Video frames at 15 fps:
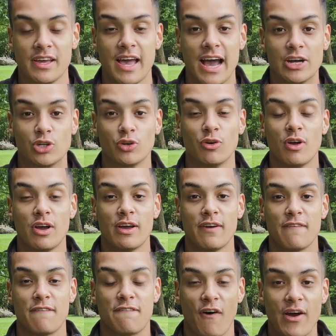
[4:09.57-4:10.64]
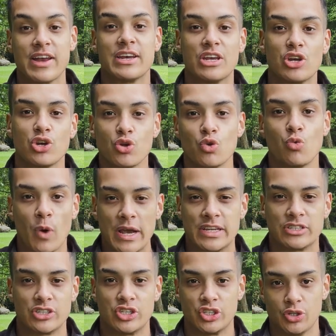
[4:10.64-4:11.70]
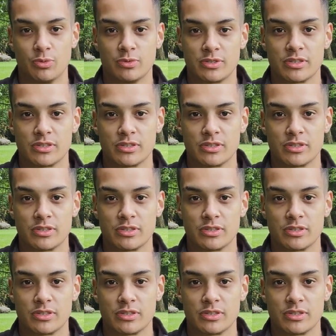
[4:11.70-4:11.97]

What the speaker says: as you're finding new ways to shoot.